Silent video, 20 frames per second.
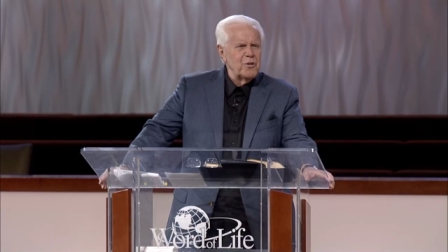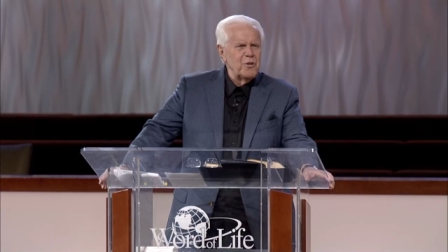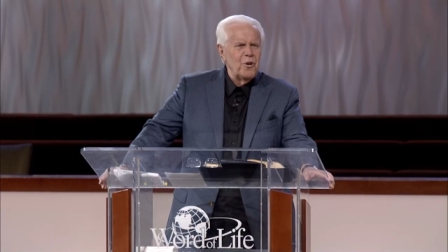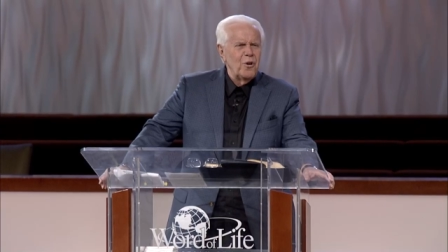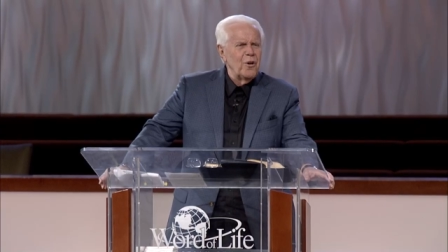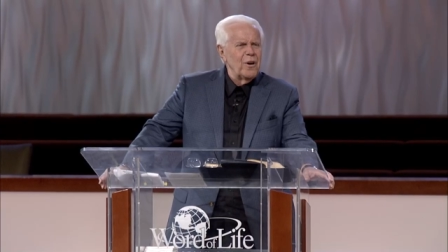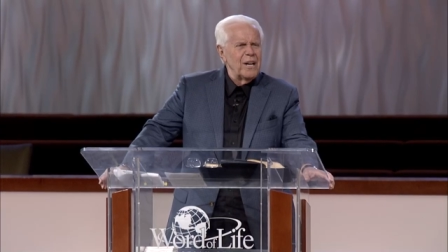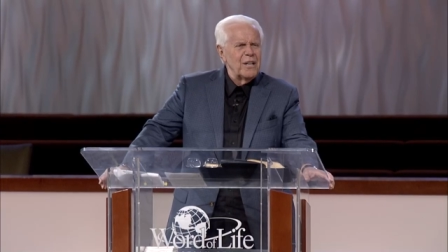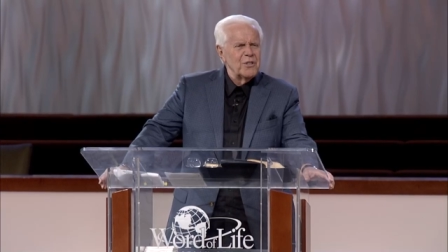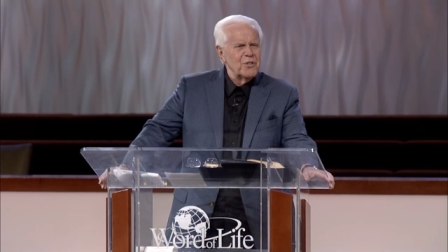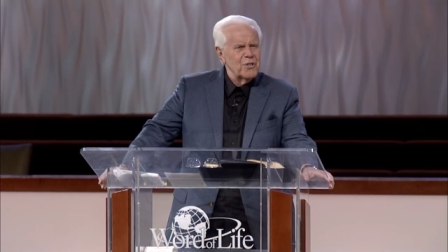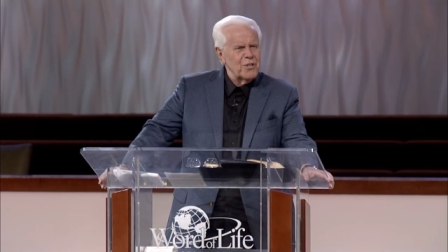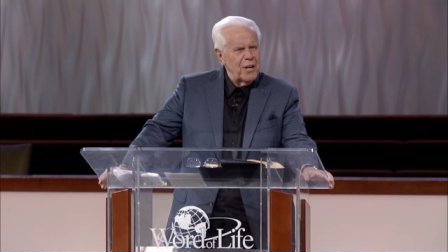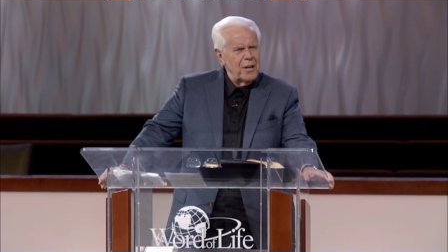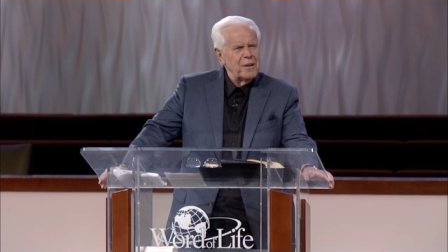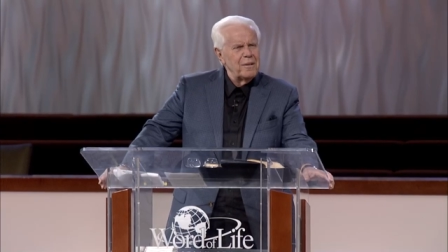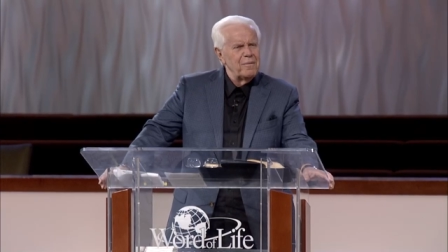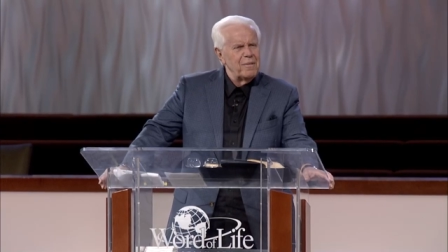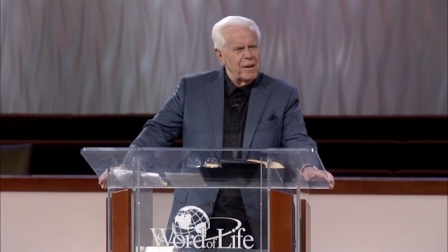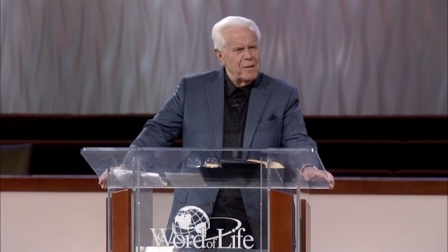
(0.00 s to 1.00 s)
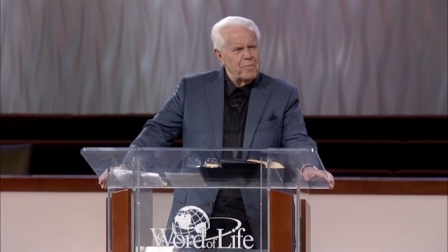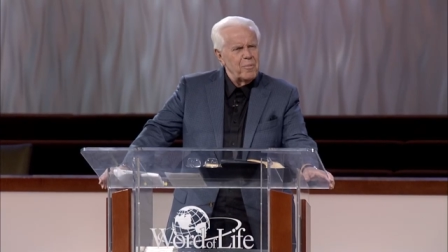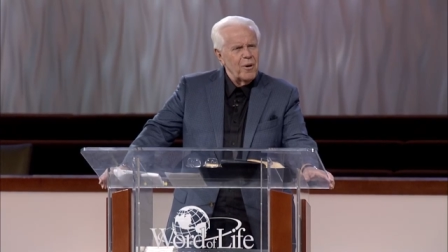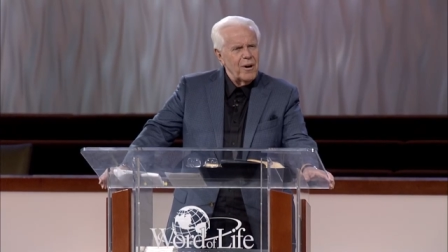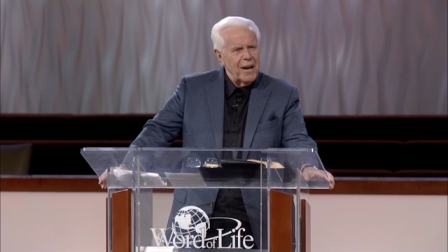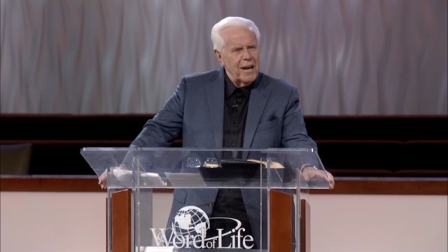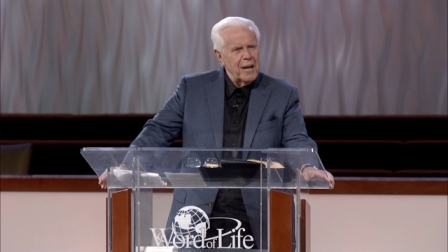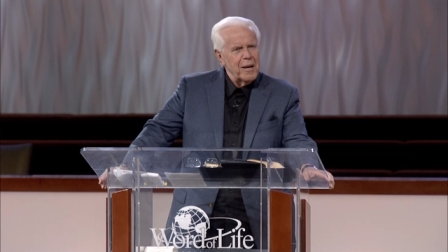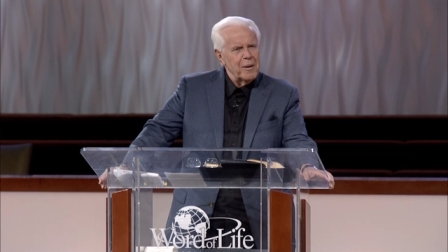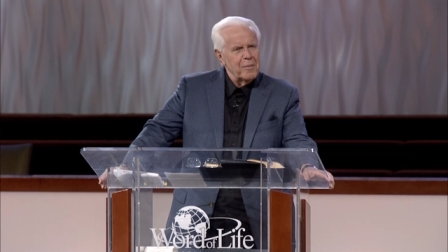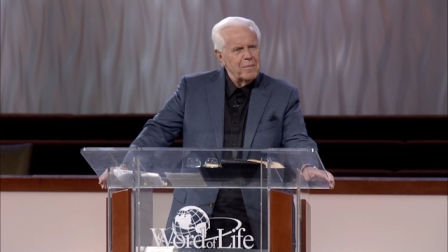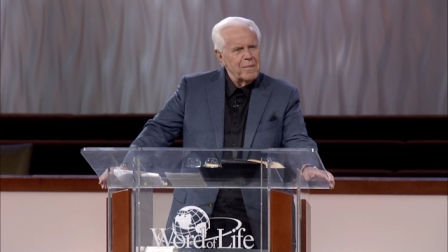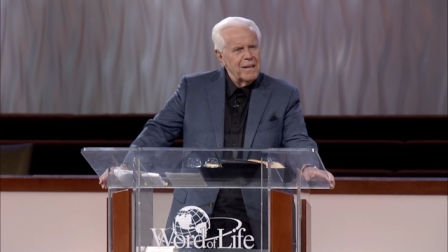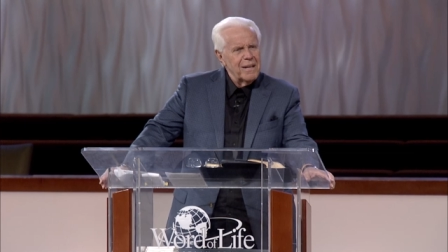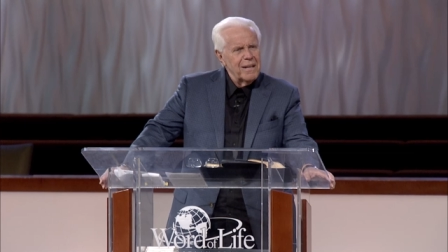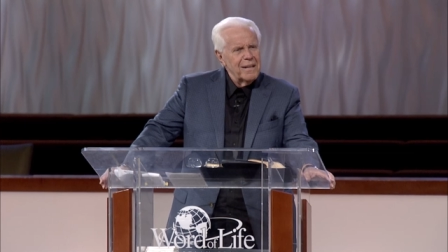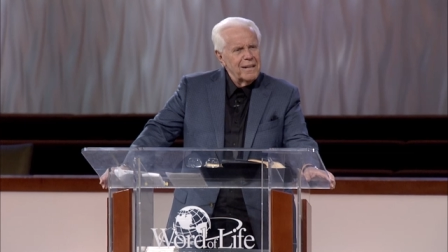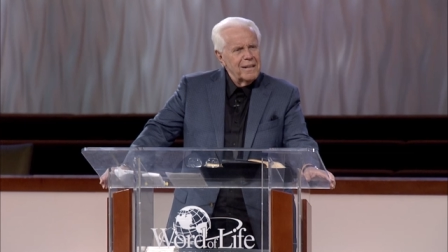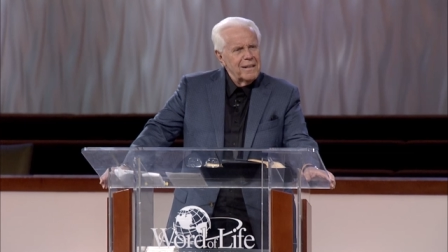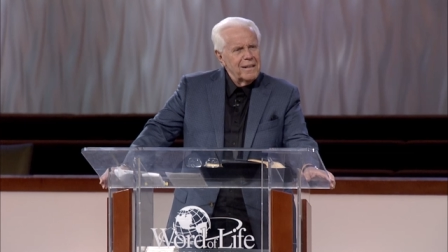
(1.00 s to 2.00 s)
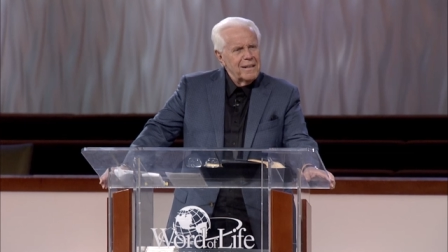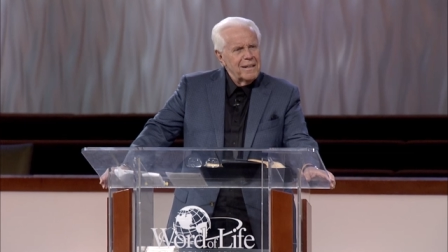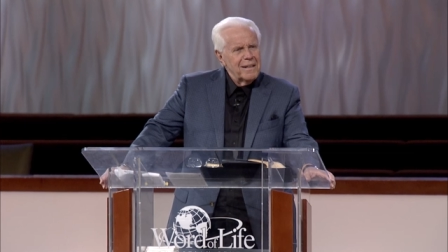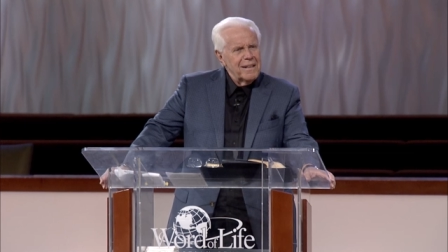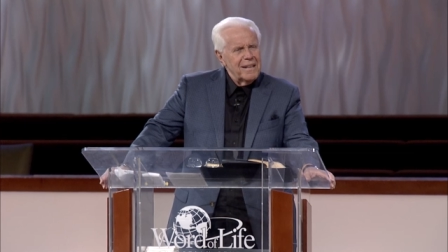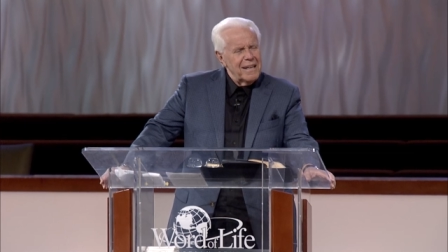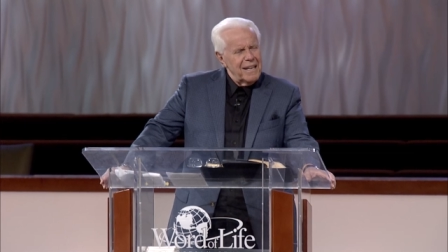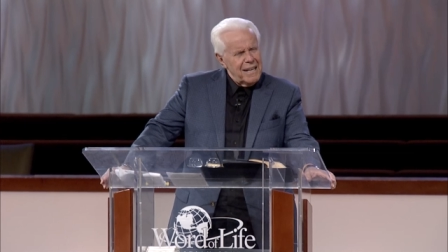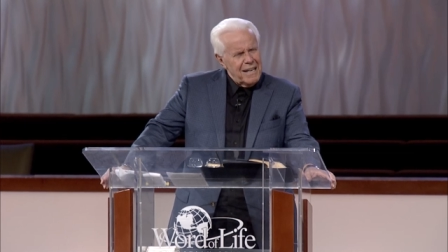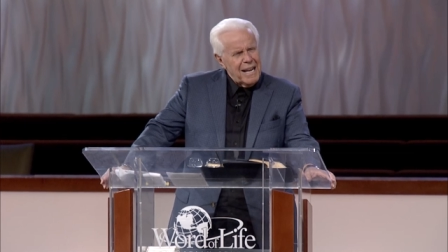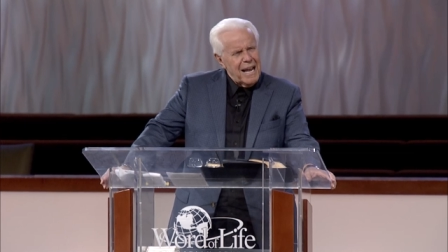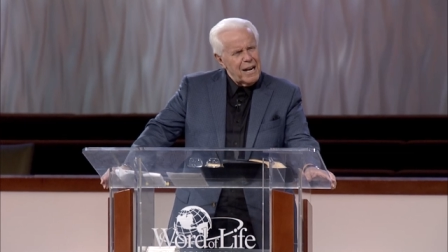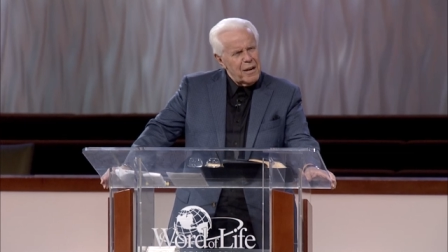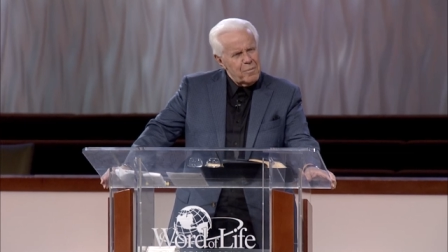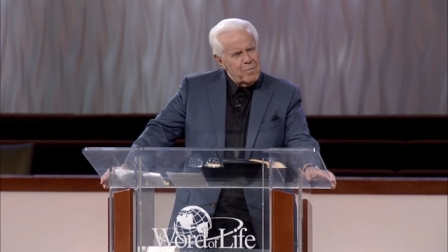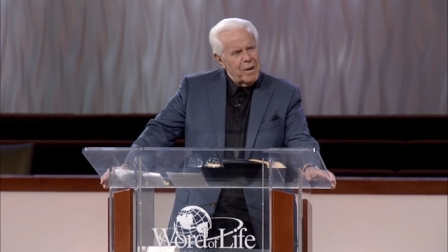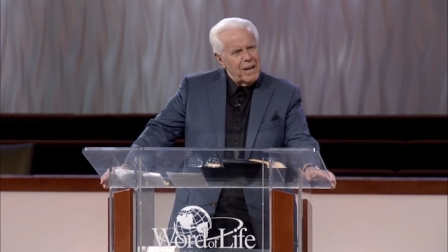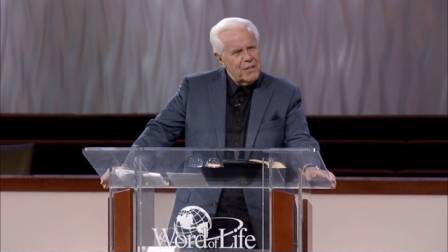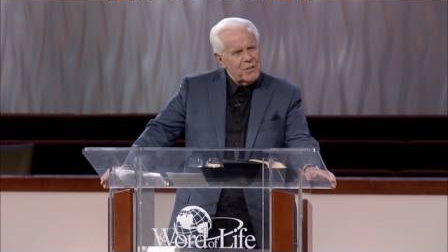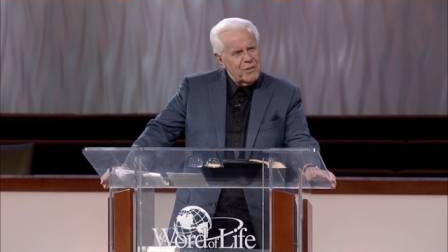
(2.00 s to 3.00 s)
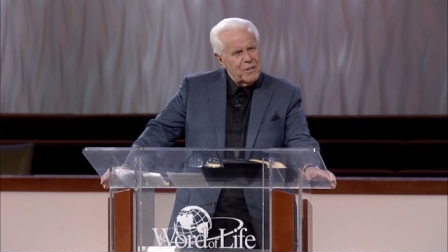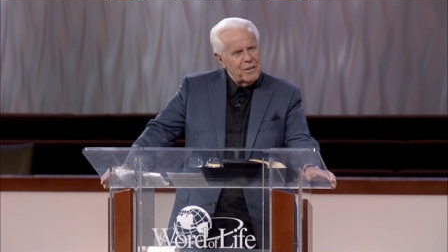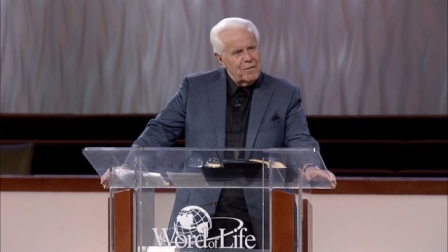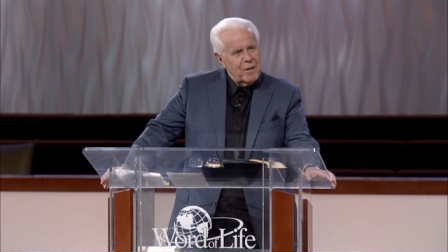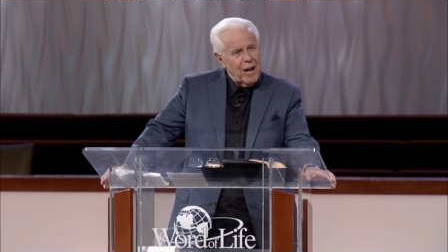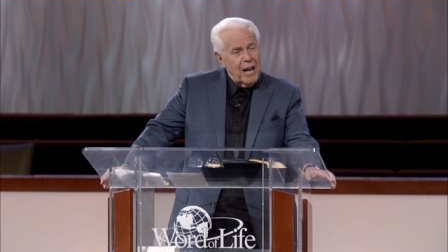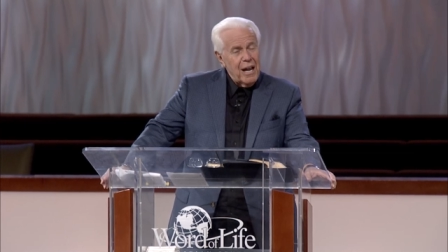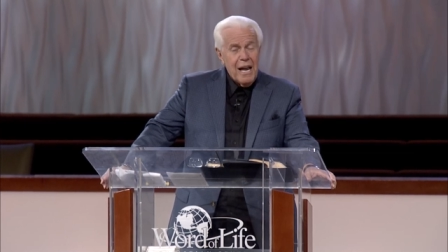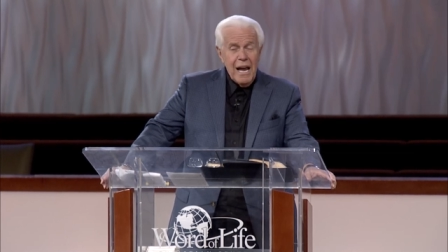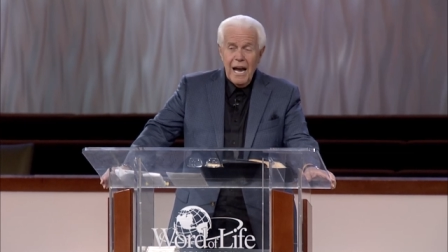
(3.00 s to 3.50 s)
You are a son of Abraham. Isn't that a blessing of God?